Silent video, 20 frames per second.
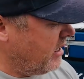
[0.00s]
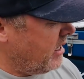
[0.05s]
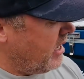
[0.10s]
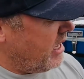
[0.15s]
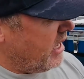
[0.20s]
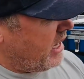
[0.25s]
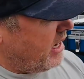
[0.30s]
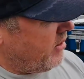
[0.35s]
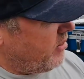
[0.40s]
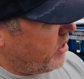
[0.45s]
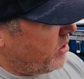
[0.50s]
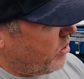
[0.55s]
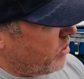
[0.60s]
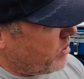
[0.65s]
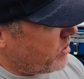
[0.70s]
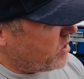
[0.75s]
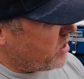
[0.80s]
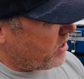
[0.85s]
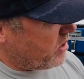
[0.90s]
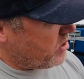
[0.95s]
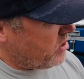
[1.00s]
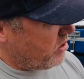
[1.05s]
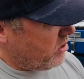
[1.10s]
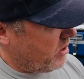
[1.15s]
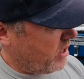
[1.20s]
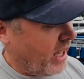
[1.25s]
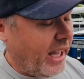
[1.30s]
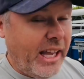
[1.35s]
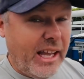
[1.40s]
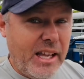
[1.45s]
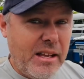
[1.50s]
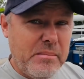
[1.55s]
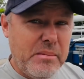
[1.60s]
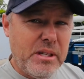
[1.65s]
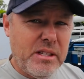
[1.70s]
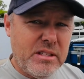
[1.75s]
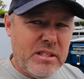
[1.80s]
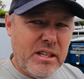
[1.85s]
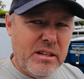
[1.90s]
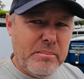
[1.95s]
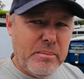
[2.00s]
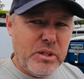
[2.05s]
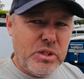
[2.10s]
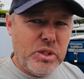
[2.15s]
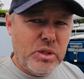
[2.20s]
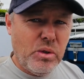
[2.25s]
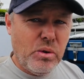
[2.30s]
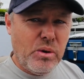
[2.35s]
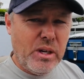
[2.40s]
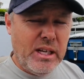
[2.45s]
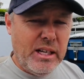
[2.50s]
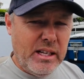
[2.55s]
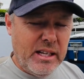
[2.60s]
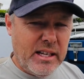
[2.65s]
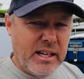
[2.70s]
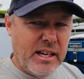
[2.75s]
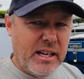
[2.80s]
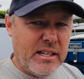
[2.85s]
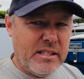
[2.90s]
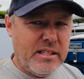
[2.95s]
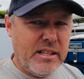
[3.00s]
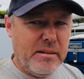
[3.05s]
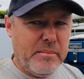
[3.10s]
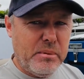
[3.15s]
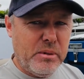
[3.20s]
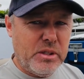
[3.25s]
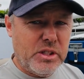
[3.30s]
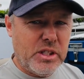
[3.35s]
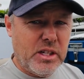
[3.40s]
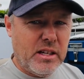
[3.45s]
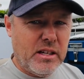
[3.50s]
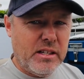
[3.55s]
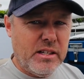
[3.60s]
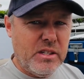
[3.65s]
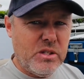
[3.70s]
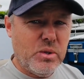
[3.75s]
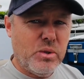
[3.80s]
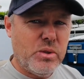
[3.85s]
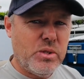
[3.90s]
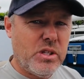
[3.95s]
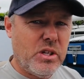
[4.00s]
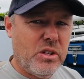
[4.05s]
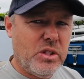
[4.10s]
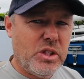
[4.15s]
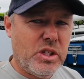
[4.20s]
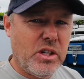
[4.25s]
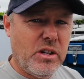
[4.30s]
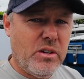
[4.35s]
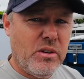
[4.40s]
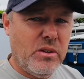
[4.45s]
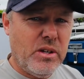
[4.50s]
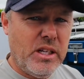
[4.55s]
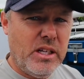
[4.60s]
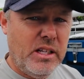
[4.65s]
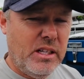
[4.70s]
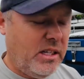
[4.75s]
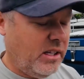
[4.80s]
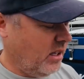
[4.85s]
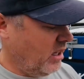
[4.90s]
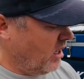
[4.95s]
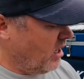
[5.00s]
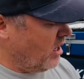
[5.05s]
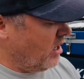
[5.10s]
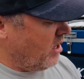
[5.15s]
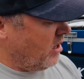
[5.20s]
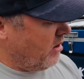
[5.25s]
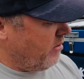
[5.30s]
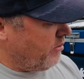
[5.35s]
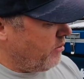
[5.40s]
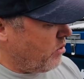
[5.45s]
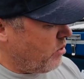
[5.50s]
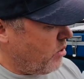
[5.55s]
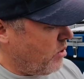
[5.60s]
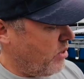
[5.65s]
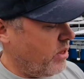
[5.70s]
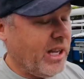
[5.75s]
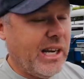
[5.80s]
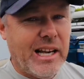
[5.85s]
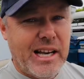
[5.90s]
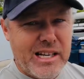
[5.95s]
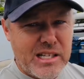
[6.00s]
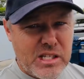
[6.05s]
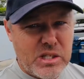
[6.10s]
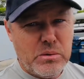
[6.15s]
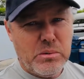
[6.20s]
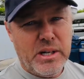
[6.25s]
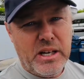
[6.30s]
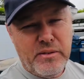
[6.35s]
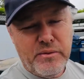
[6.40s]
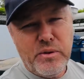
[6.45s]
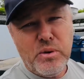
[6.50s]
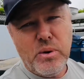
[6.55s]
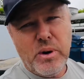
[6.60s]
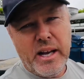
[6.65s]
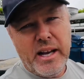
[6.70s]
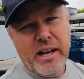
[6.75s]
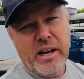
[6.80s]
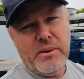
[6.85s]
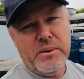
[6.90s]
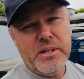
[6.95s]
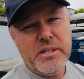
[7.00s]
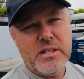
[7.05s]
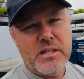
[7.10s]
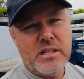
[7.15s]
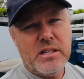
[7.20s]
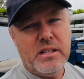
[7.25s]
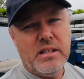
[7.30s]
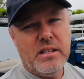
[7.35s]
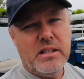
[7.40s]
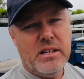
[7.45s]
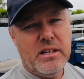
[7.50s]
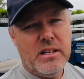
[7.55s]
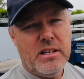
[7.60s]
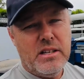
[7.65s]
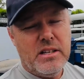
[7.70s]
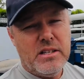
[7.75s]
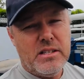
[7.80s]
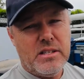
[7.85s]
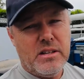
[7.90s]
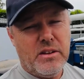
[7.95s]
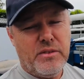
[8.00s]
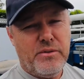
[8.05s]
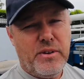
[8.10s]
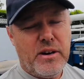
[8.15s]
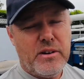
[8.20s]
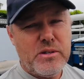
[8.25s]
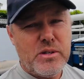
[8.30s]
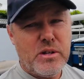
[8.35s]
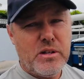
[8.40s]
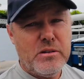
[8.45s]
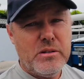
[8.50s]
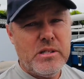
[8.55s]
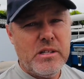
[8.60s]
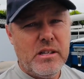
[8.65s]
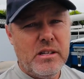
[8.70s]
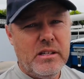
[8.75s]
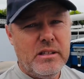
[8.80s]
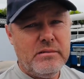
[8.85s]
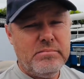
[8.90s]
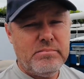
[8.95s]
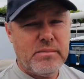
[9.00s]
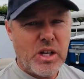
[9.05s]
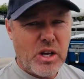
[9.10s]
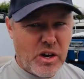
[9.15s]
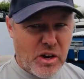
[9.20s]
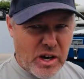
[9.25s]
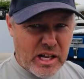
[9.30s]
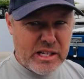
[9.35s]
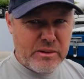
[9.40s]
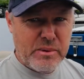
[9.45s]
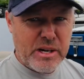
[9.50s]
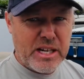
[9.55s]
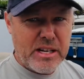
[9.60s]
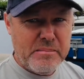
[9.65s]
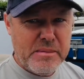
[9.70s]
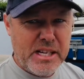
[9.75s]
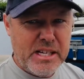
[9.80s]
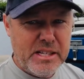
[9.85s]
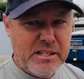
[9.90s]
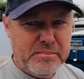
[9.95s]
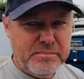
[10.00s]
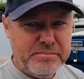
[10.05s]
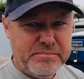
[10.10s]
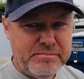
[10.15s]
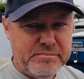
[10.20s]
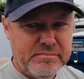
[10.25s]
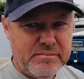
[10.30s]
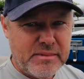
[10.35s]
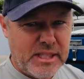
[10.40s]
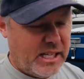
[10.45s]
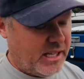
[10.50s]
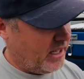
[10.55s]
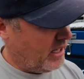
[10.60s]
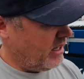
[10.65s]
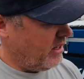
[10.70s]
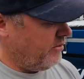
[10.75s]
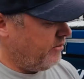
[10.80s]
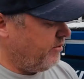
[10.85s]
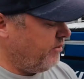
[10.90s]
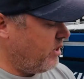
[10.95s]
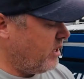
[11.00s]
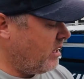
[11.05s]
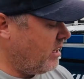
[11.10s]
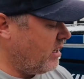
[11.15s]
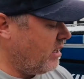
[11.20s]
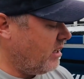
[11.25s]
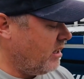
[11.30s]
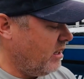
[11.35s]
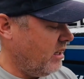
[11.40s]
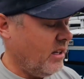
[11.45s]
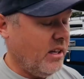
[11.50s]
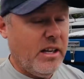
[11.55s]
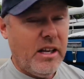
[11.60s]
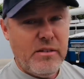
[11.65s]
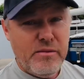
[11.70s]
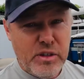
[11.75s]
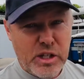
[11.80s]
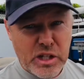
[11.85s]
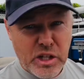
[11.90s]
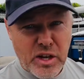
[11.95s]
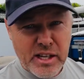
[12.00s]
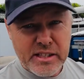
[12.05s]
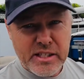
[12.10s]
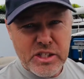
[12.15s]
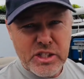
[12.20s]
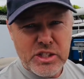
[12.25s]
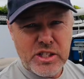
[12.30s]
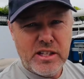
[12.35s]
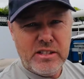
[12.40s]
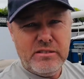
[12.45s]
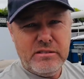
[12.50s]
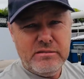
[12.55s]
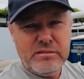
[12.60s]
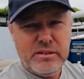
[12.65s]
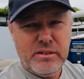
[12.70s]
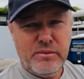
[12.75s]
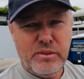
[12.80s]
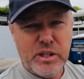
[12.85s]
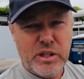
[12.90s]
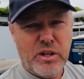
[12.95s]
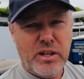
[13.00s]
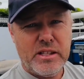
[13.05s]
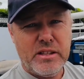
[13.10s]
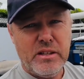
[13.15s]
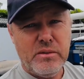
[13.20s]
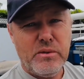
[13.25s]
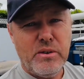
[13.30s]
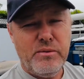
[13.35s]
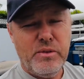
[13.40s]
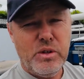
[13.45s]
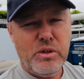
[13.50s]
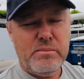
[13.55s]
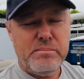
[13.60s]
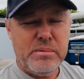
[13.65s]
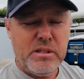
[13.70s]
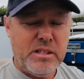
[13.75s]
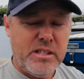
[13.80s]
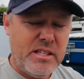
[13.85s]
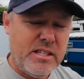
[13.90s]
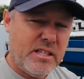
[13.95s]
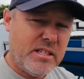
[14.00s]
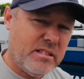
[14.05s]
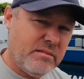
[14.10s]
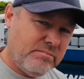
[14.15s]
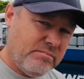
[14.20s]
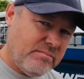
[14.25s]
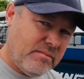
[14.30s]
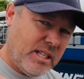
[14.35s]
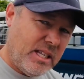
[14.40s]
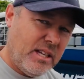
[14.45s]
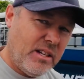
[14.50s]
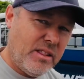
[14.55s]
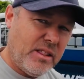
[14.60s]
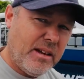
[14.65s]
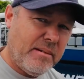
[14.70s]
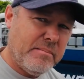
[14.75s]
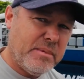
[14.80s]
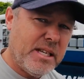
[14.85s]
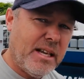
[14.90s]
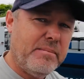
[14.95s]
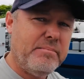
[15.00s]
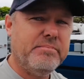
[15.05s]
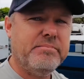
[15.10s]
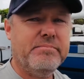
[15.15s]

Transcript: And then also too, the ambient temperature or in-car temperature is also shown on here for the last 24 hours. So as far as I'm concerned, I highly recommend them. And if you like this channel, if you like the review, please hit a thumbs up,